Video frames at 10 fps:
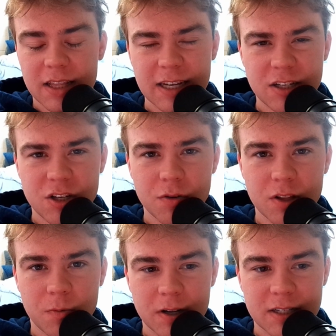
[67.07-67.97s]
These two are the
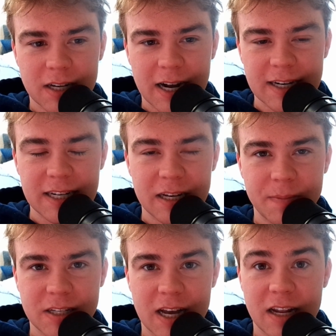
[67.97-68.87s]
ones that I deem
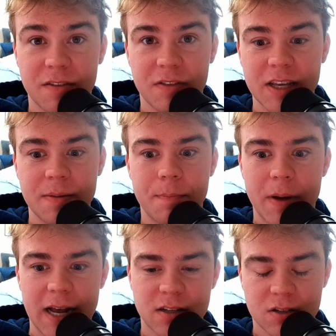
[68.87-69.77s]
as kind of the
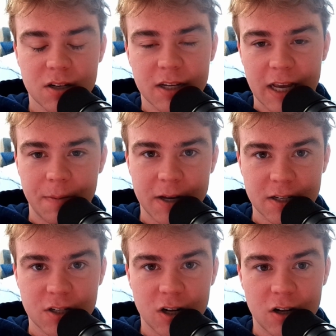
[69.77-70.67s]
best gaming
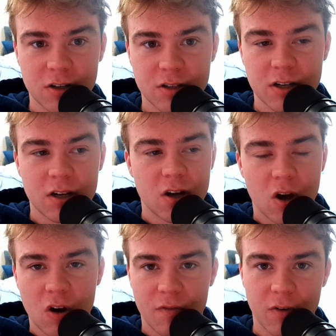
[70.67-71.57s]
installs
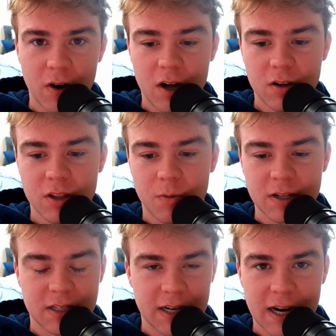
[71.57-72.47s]
overall, the
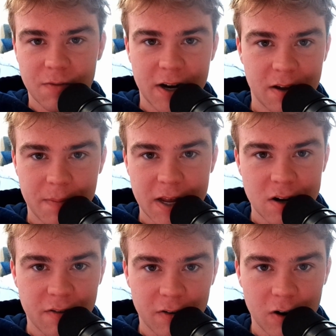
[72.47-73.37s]
ones that I recommend
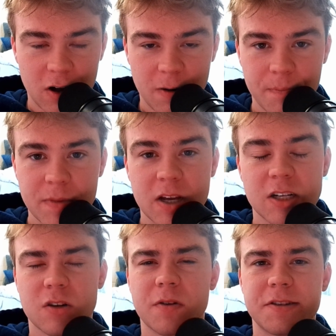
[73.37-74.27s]
overall.
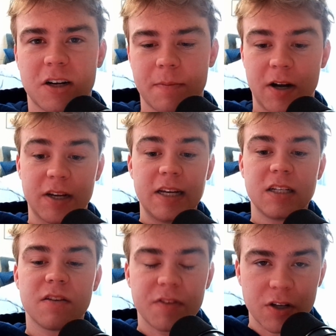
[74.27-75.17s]
So we're going to be talking about
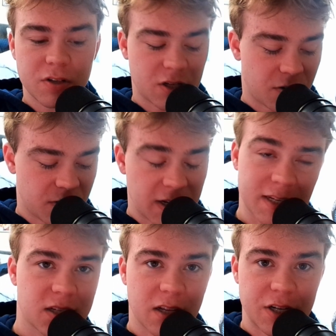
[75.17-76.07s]
ease of use, so
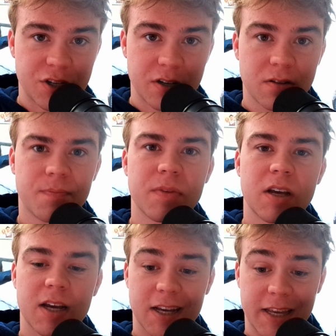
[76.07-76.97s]
installation,
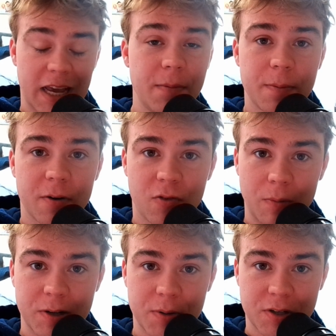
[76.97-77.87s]
gaming
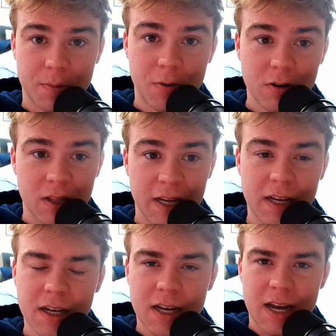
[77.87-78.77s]
performance most importantly,
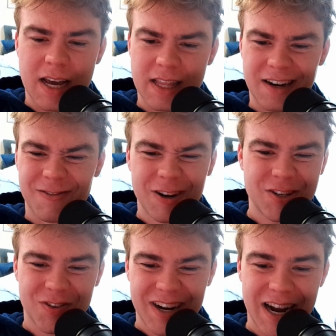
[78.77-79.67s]
and then which
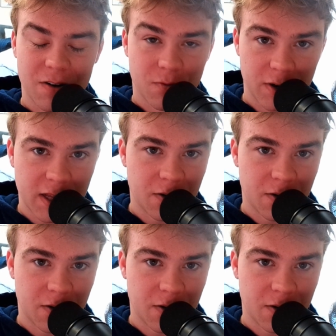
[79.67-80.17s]
one I really